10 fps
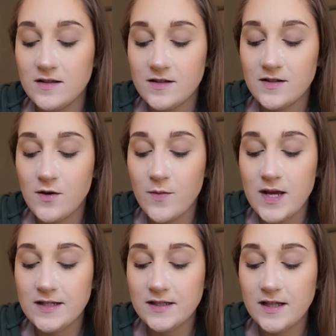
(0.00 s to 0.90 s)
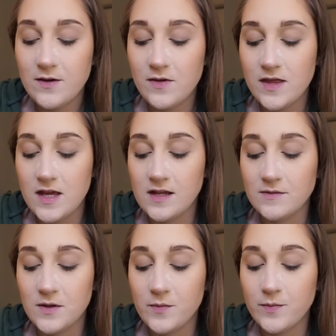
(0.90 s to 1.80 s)
So basically with
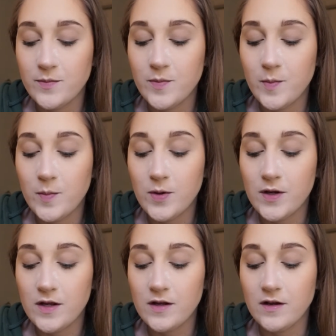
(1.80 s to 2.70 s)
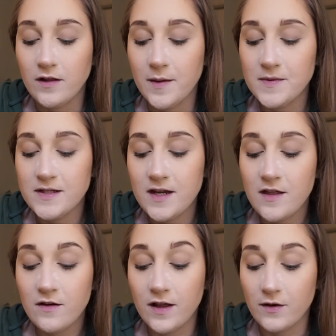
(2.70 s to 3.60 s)
these, when you put your lips
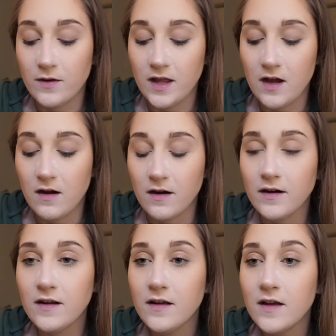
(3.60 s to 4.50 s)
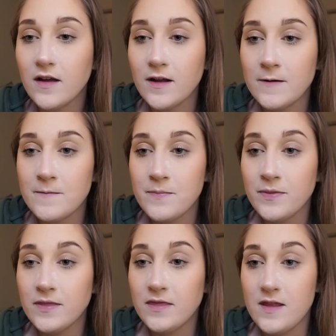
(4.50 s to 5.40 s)
together like really hard,
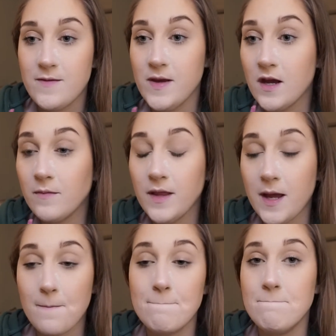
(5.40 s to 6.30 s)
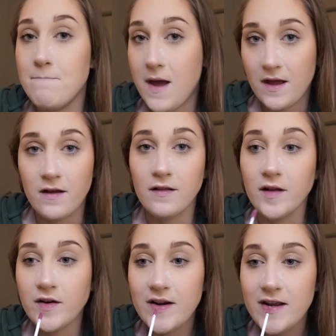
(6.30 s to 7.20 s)
they become like mega
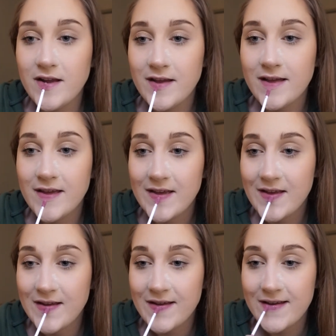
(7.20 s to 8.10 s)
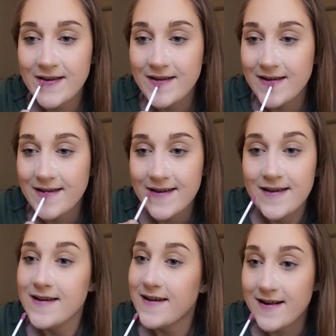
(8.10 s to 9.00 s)
glittery,
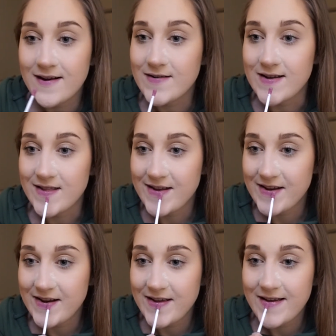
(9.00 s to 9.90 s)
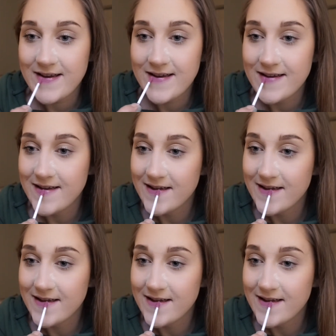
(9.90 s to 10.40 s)
and I don't want that today.